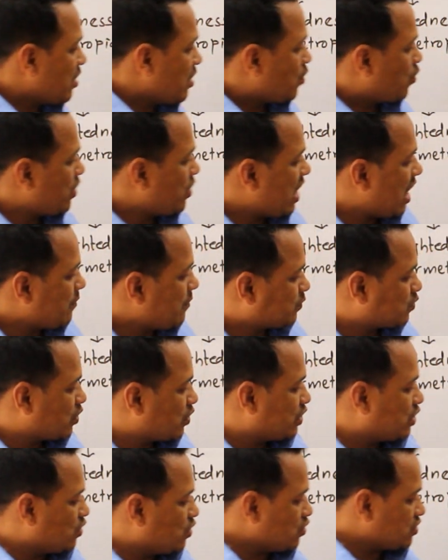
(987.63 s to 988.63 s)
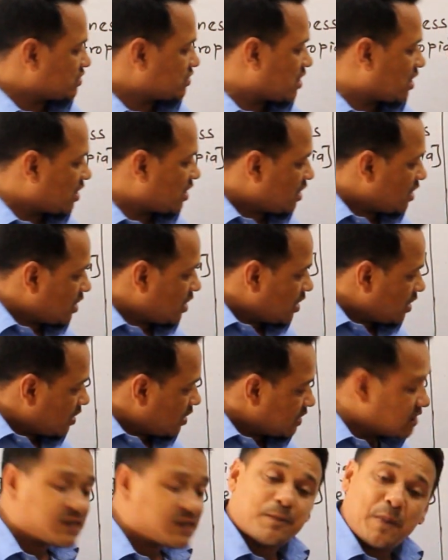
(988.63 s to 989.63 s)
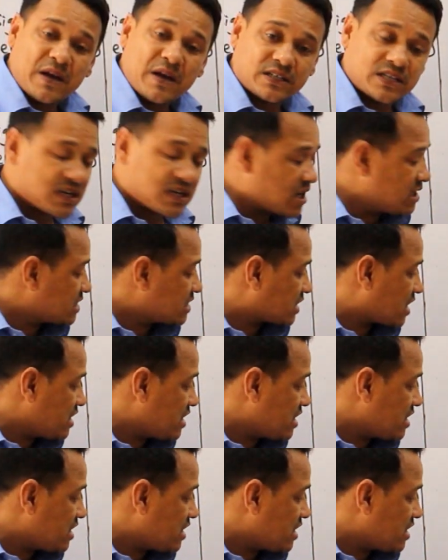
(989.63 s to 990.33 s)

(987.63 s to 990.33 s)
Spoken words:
we have to use the spectacles